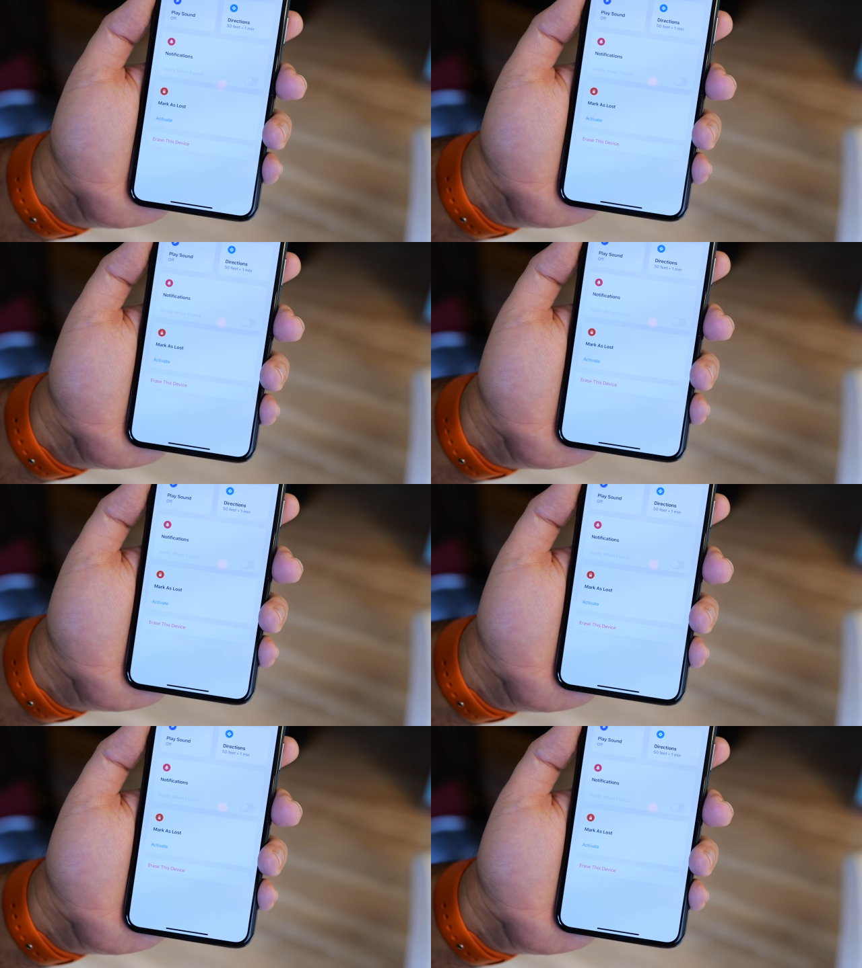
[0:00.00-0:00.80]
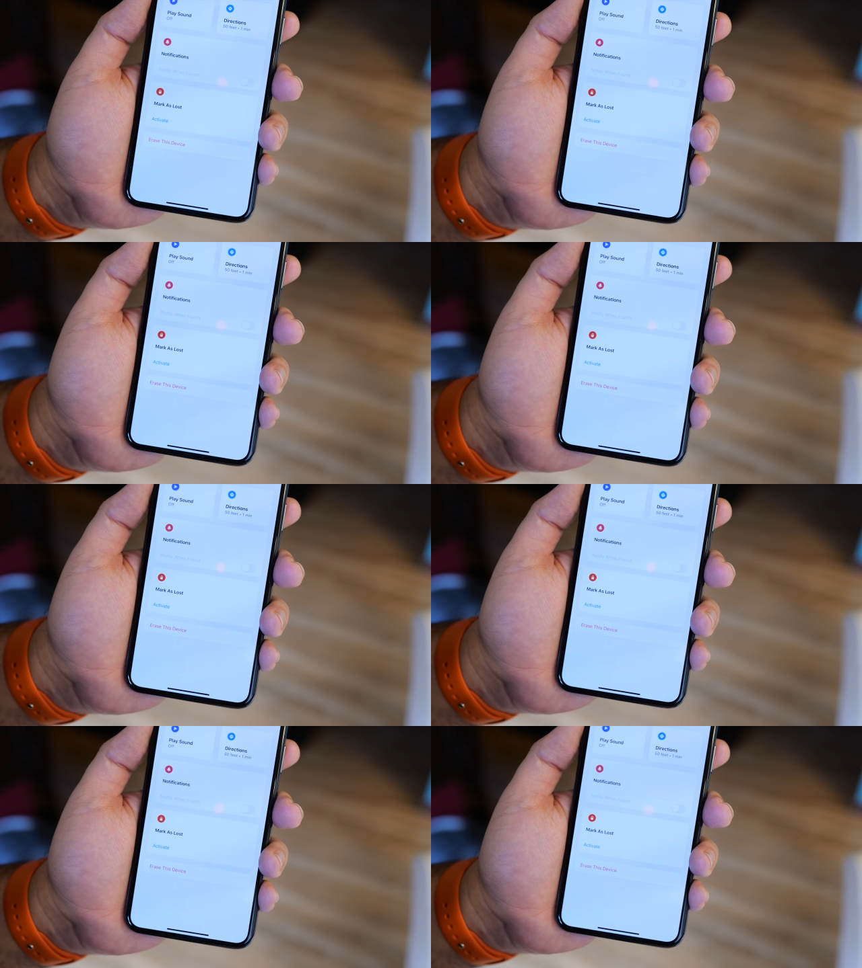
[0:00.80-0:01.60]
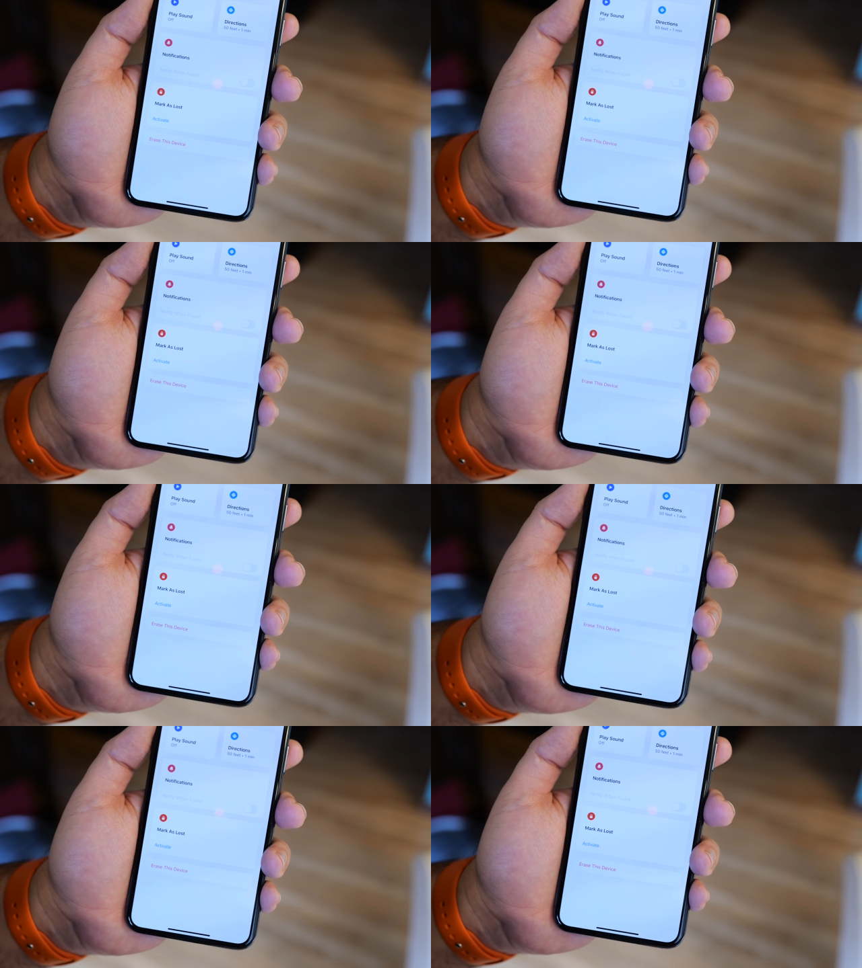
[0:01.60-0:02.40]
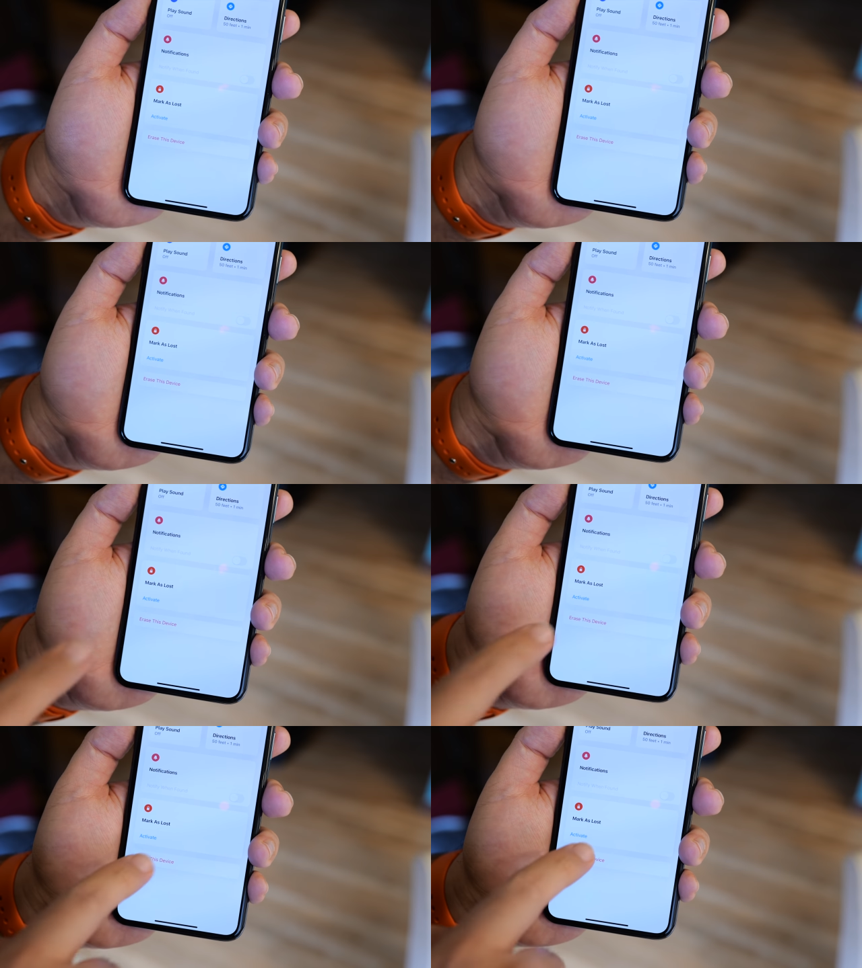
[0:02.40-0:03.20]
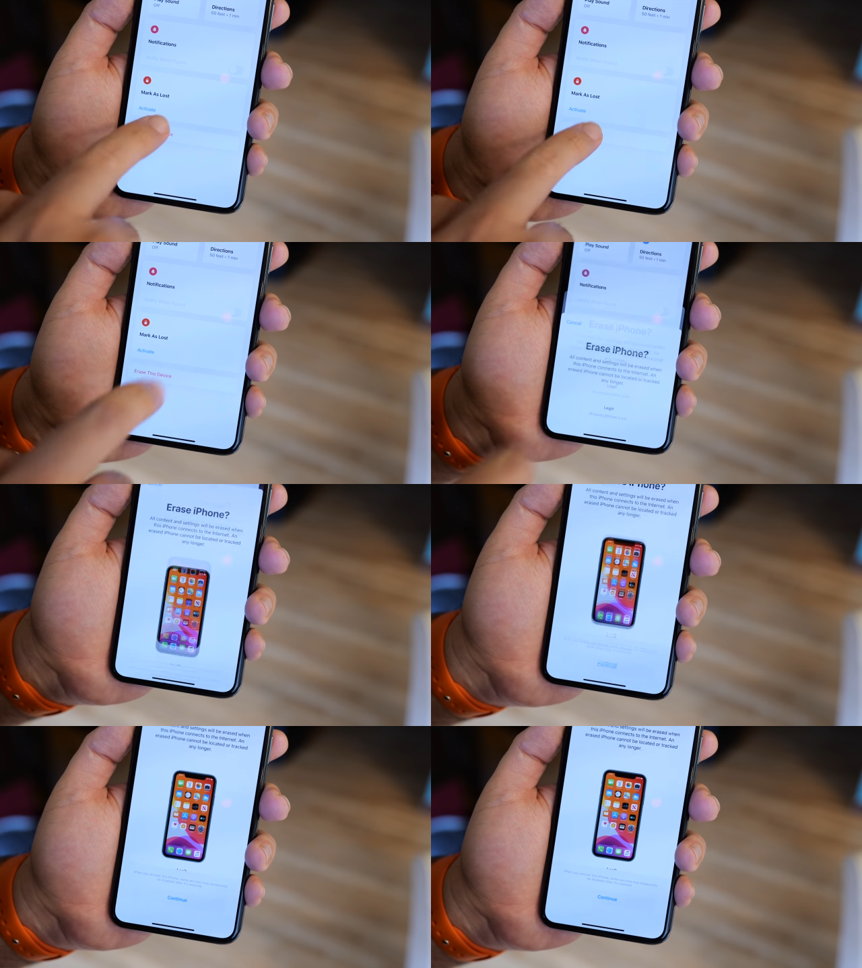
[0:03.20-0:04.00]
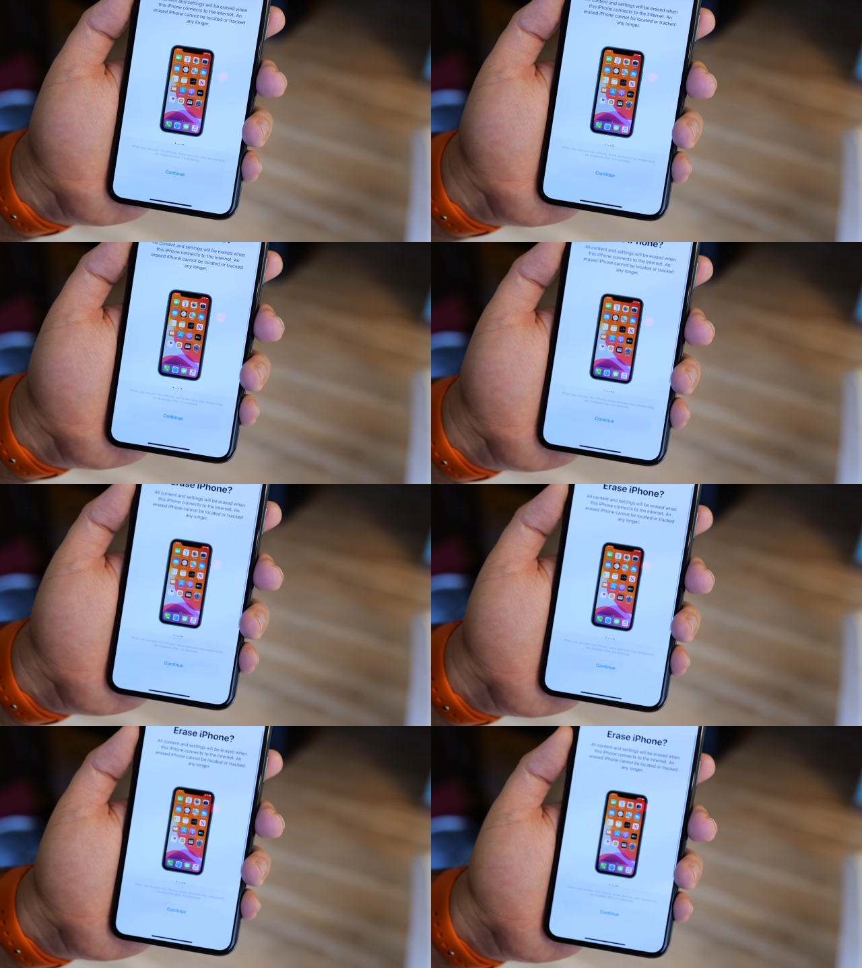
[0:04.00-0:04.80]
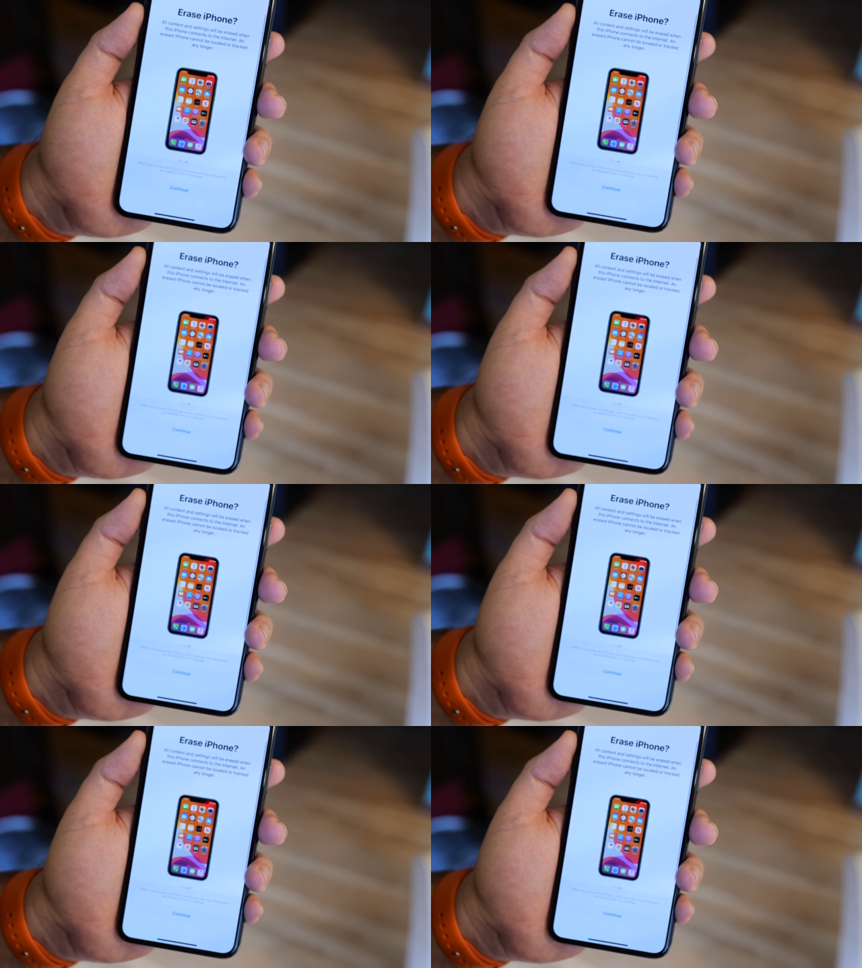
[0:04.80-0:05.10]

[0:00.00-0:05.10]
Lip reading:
No face is visible, so there are no lips to read.